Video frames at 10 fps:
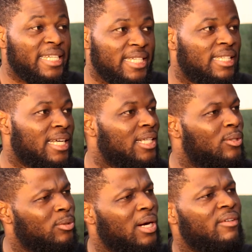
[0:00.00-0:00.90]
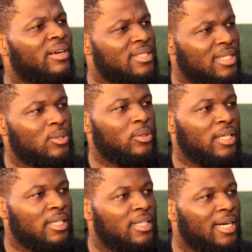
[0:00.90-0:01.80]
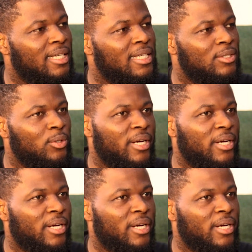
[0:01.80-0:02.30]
data to have access to the internet,